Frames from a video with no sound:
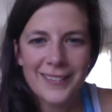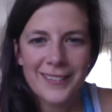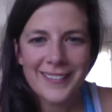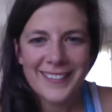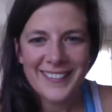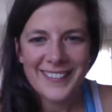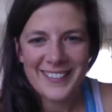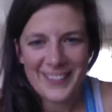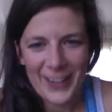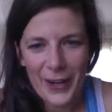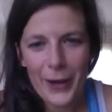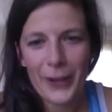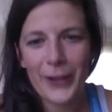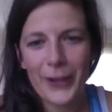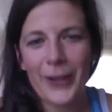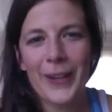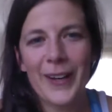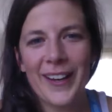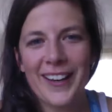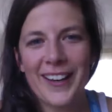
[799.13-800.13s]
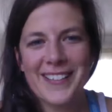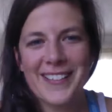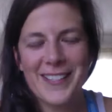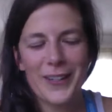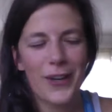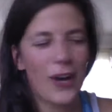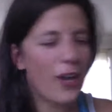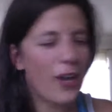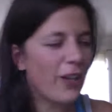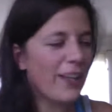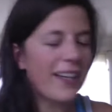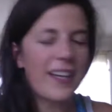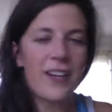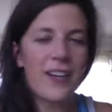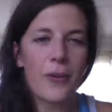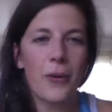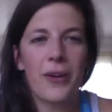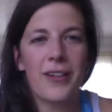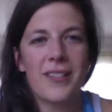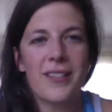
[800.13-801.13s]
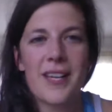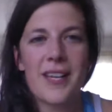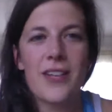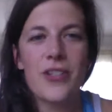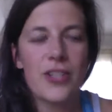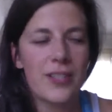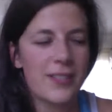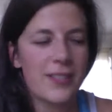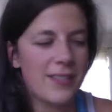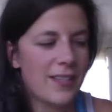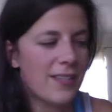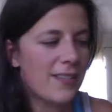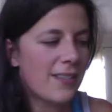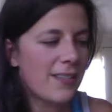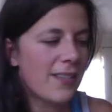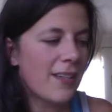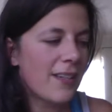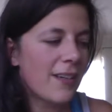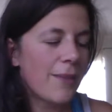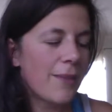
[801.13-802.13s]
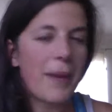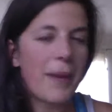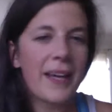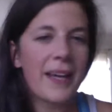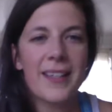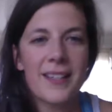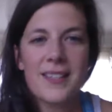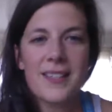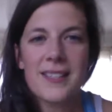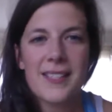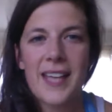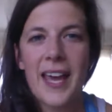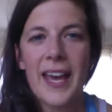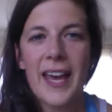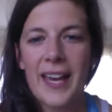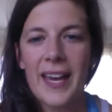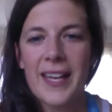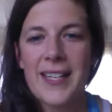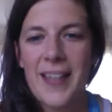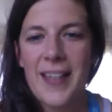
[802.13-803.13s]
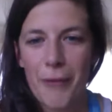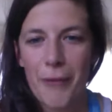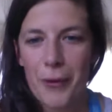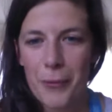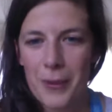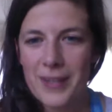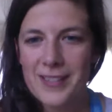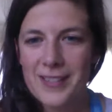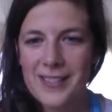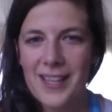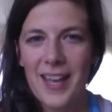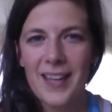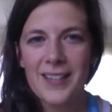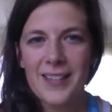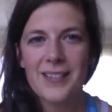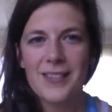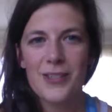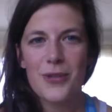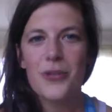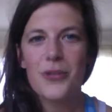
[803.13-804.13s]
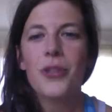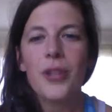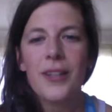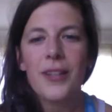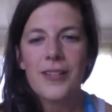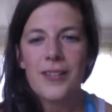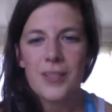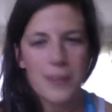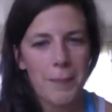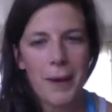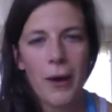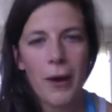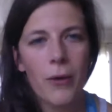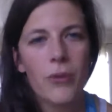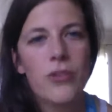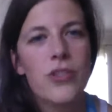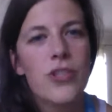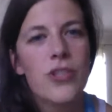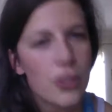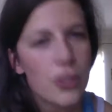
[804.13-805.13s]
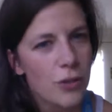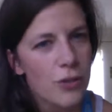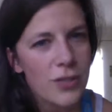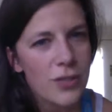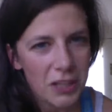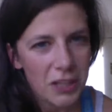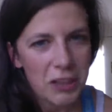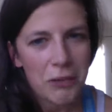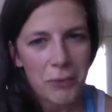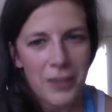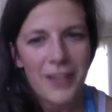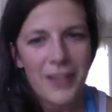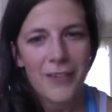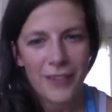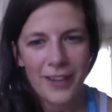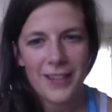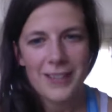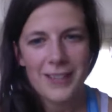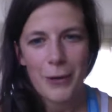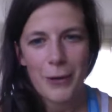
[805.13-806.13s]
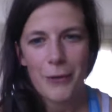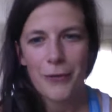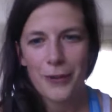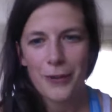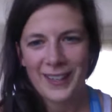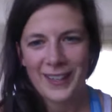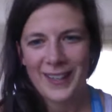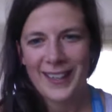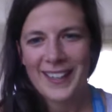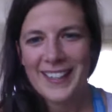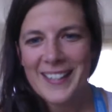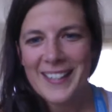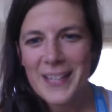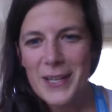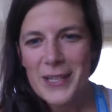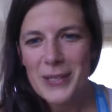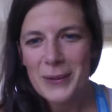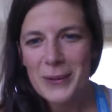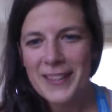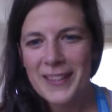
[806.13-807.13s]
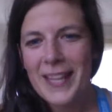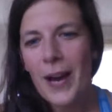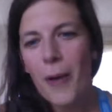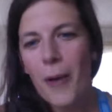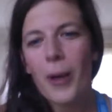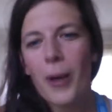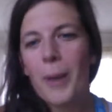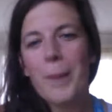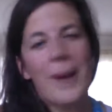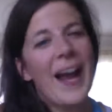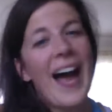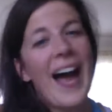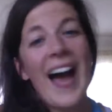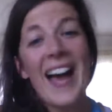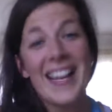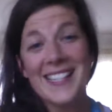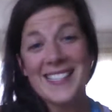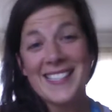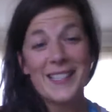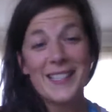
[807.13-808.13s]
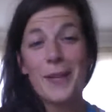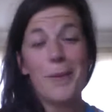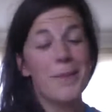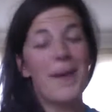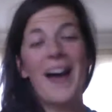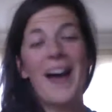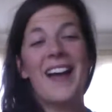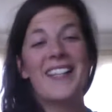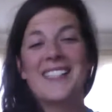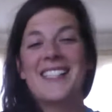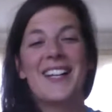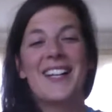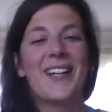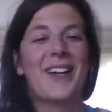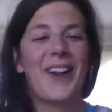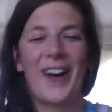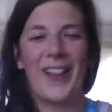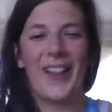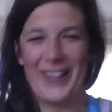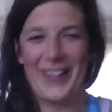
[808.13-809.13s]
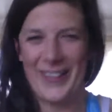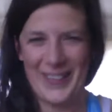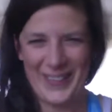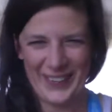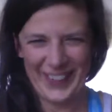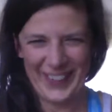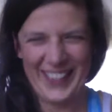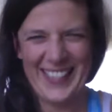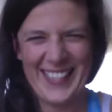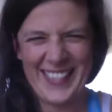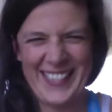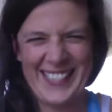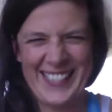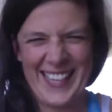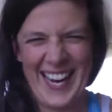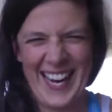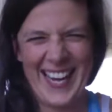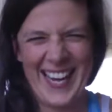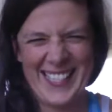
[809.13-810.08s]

calling it an organization, since my kid is gay and everyone is gay. Is usually just about 2 to 3 of us over here doing that work, but I still call it an organization.